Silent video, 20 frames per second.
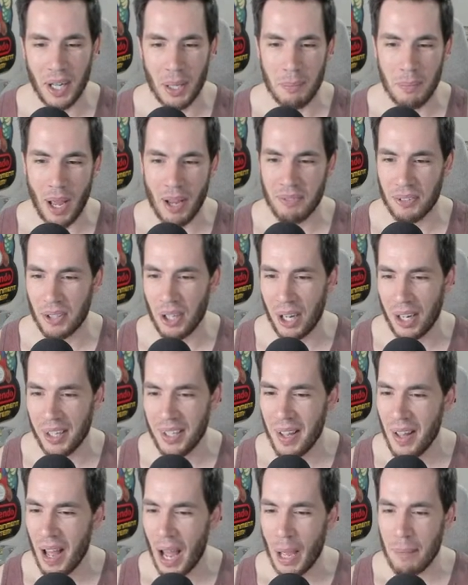I, I forgot.
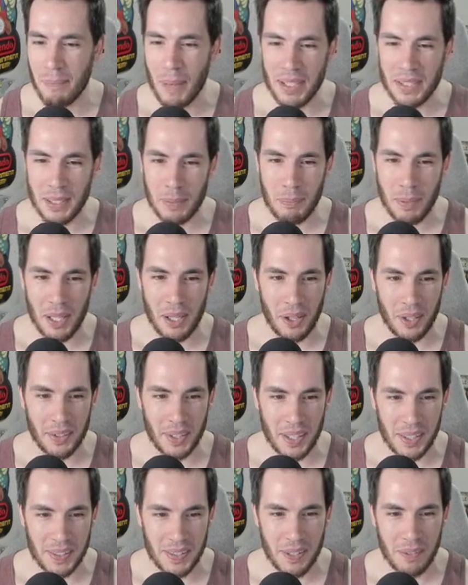I meant to bid on
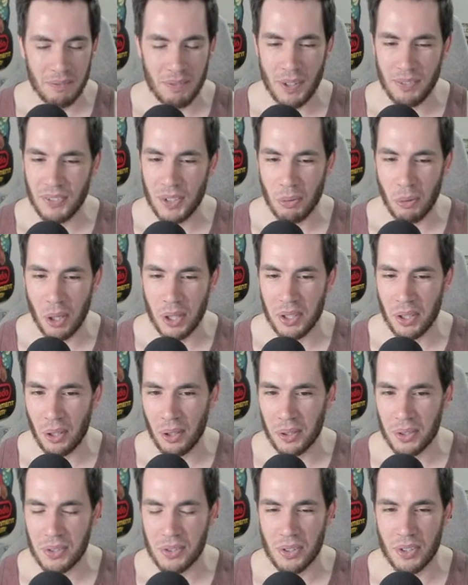this. Fifty-one
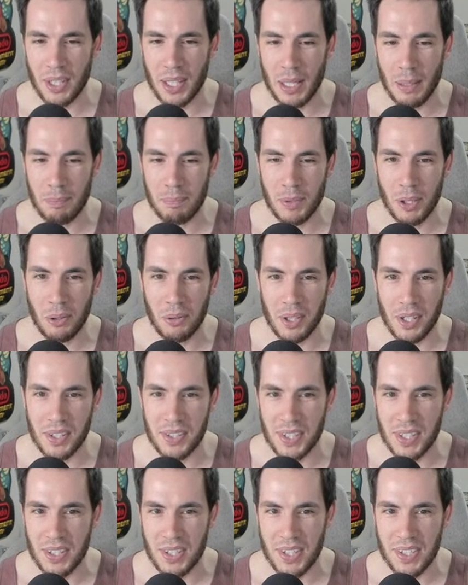dollars for the Hypno and a
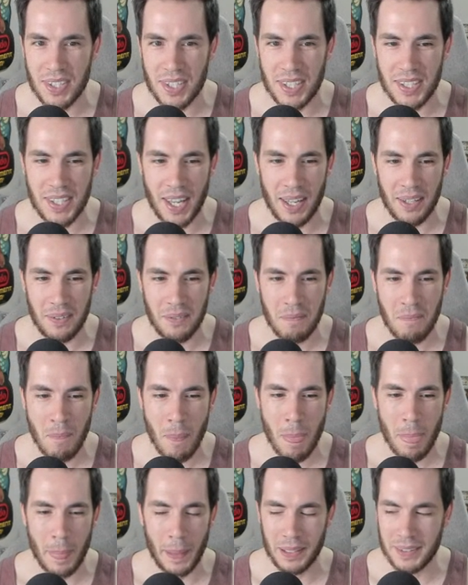CGC ten.
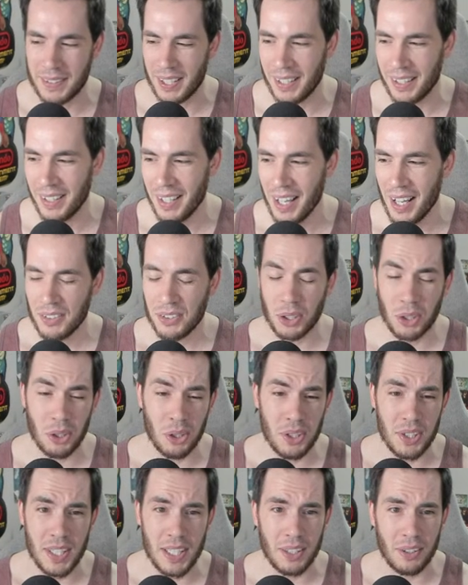That's a it's a
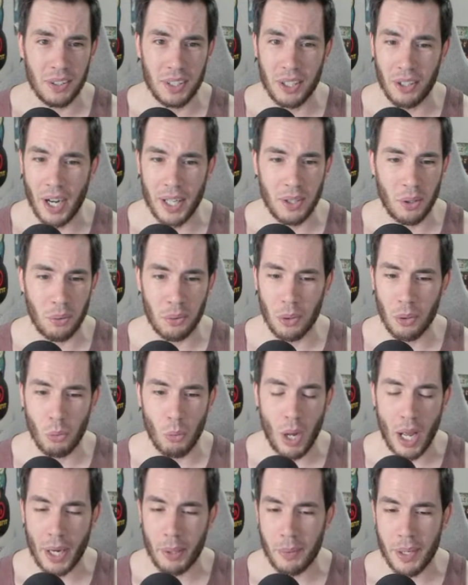good deal here. I don't know
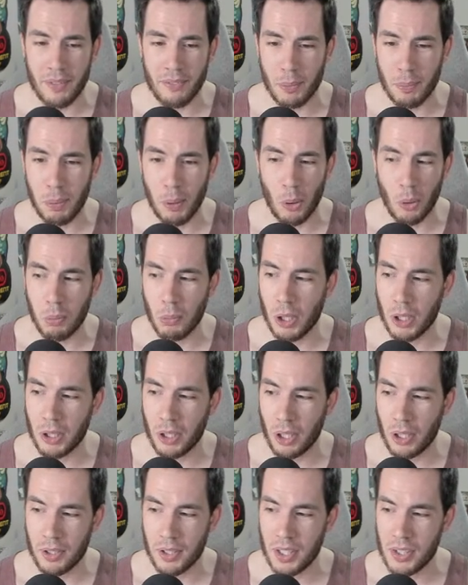why we have a Pokemon
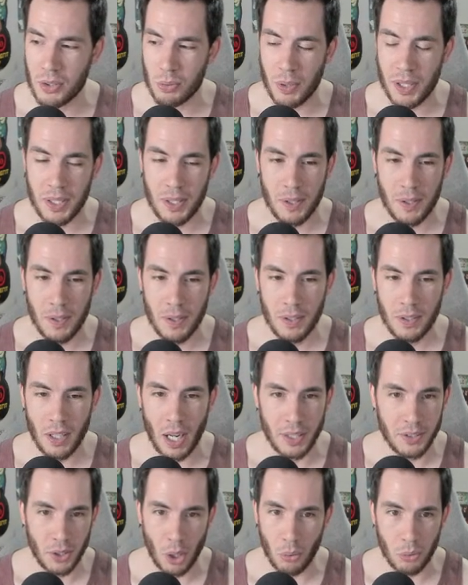card this week.
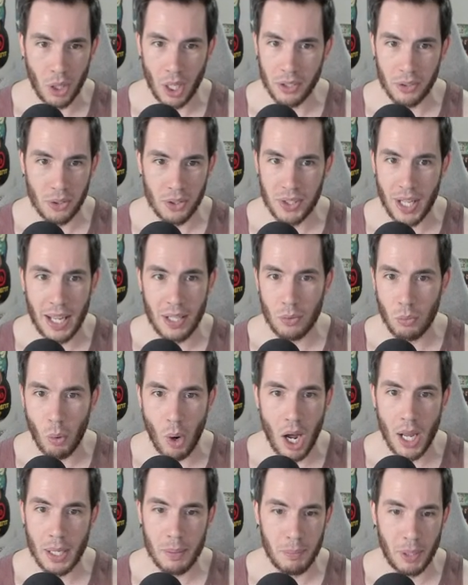I don't understand Fair
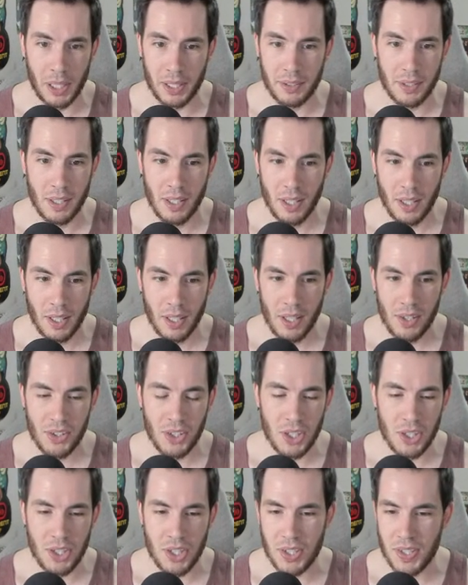why, but
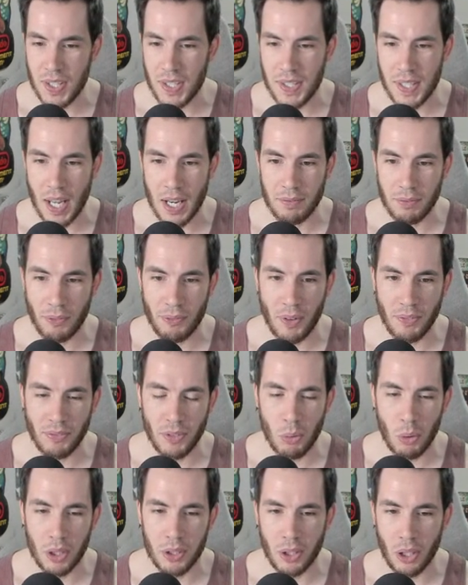CGC ten for
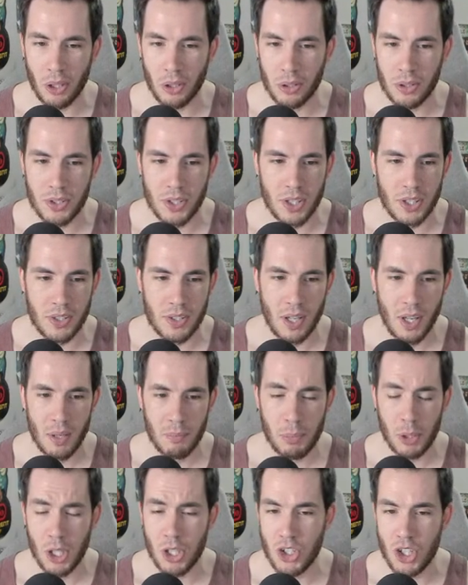fifty-one dollars is
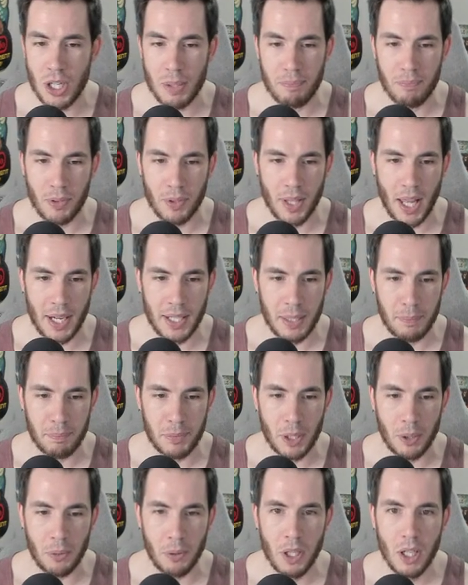pretty cheap for that
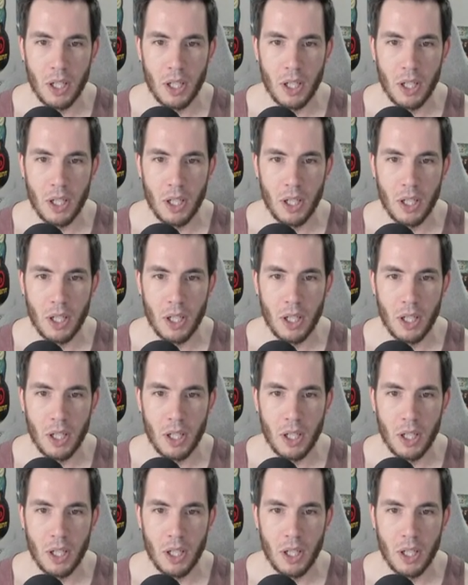Hypno.